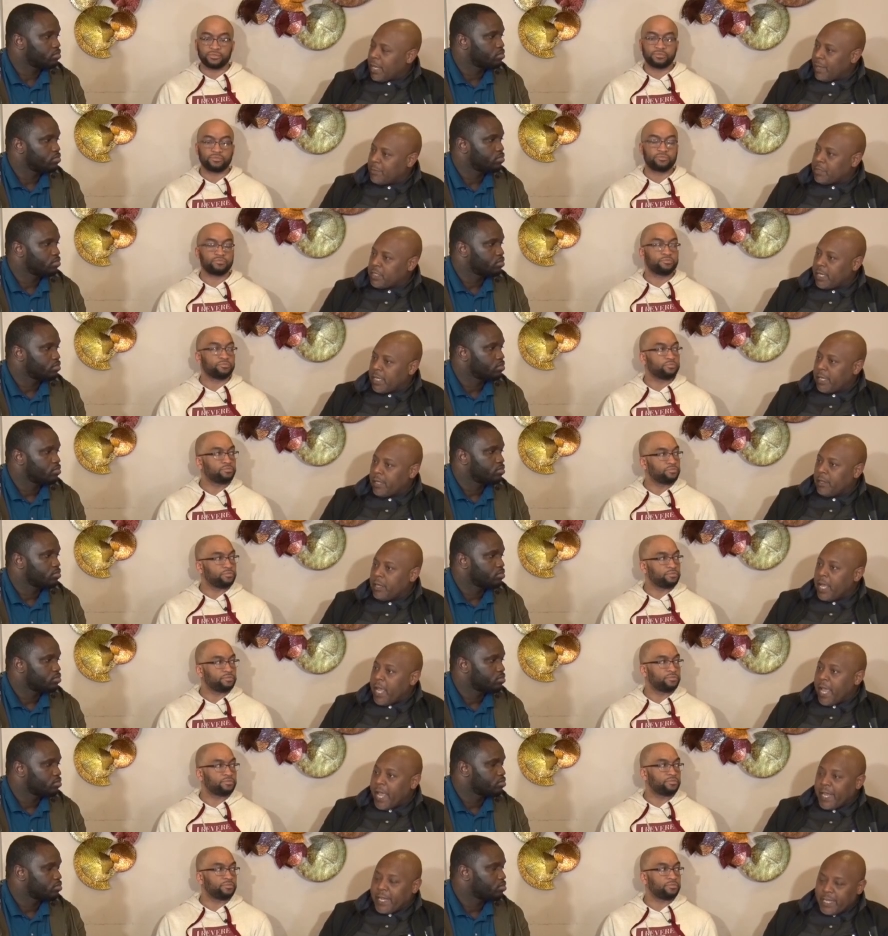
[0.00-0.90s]
Speaker 1: know what I'm
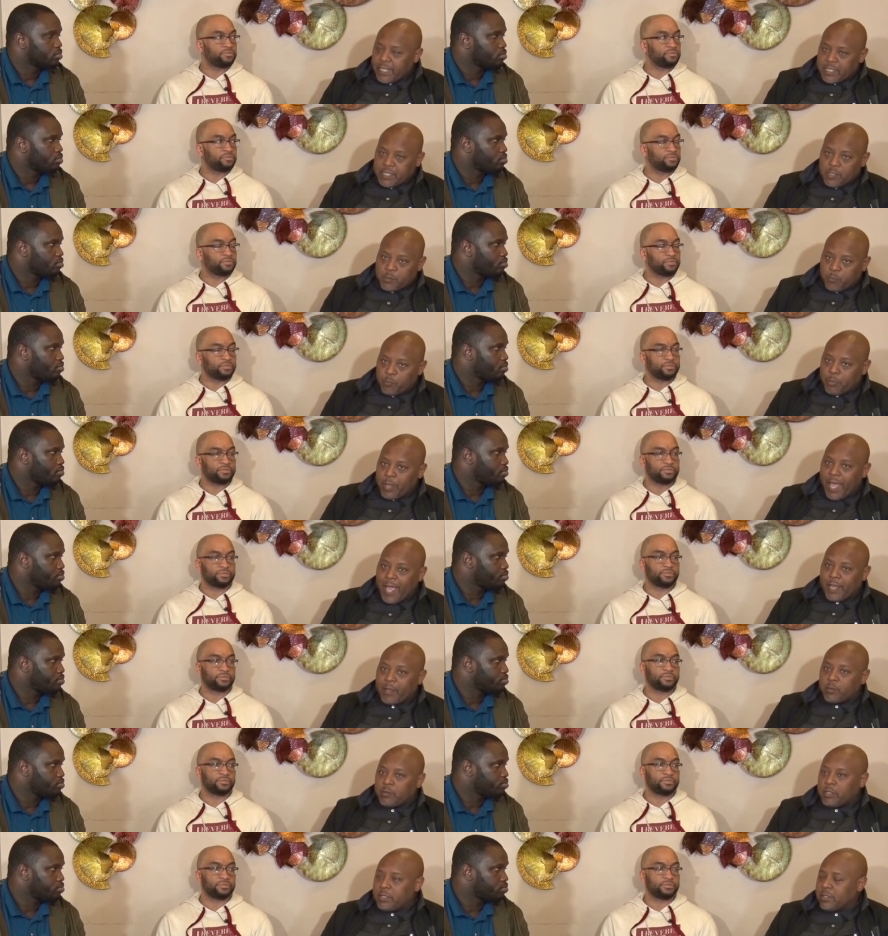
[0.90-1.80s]
saying? And these is
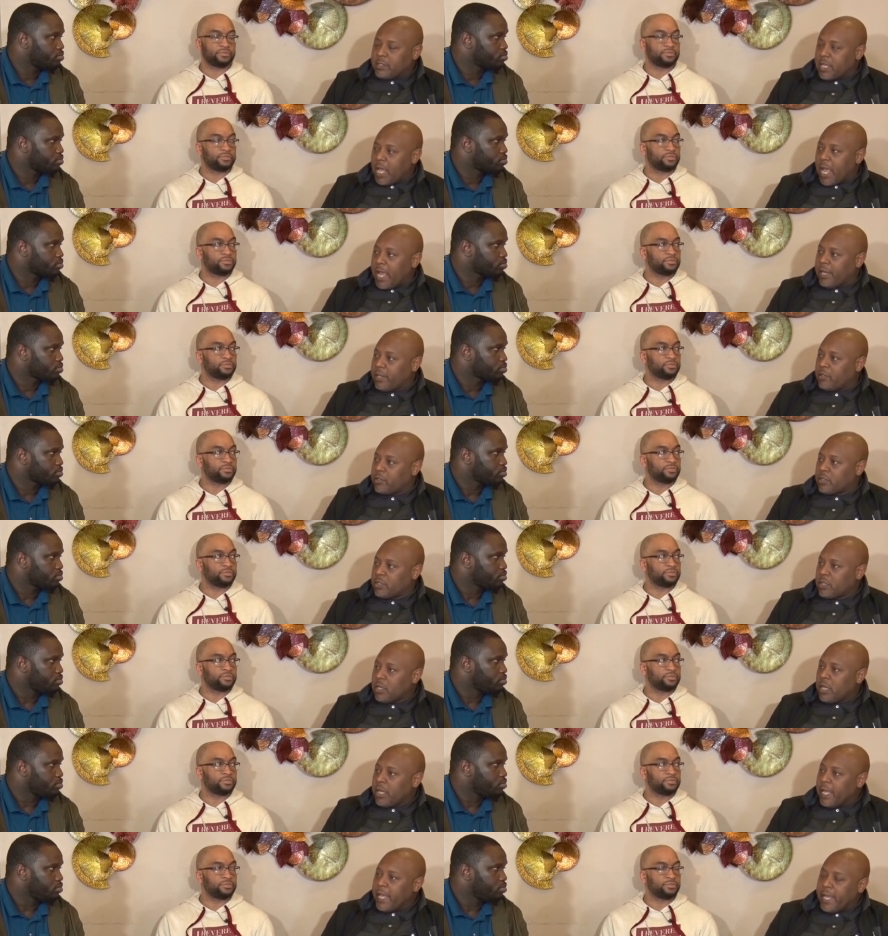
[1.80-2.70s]
black
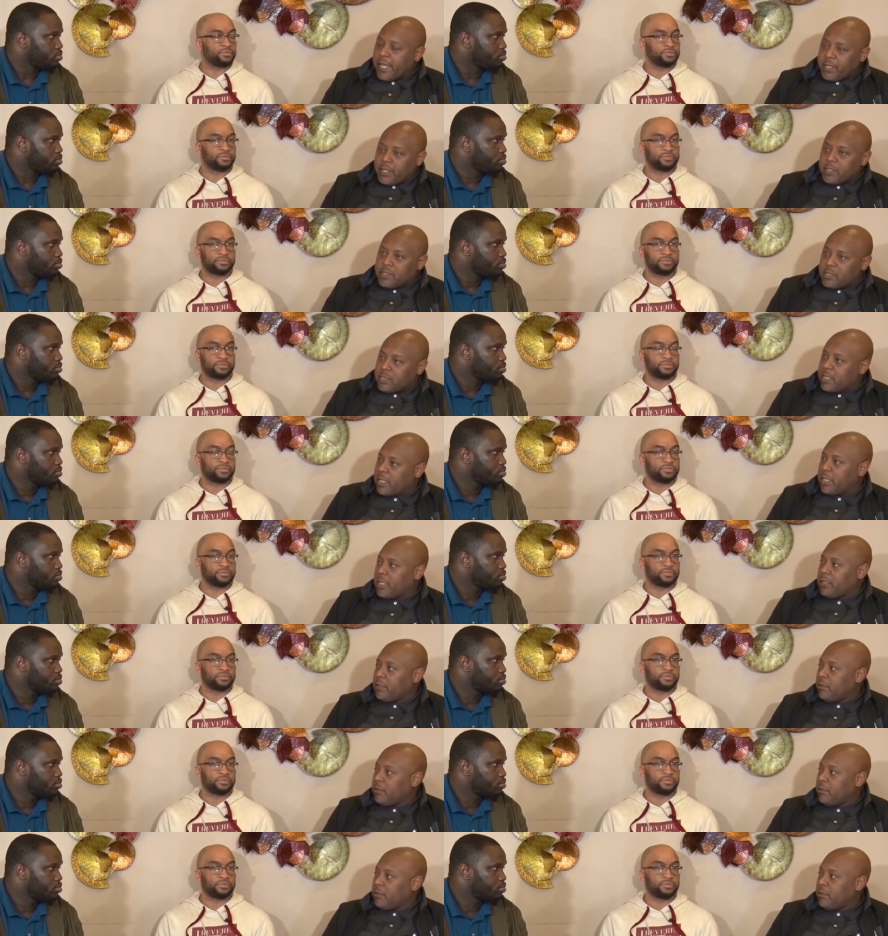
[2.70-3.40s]
designers in the city.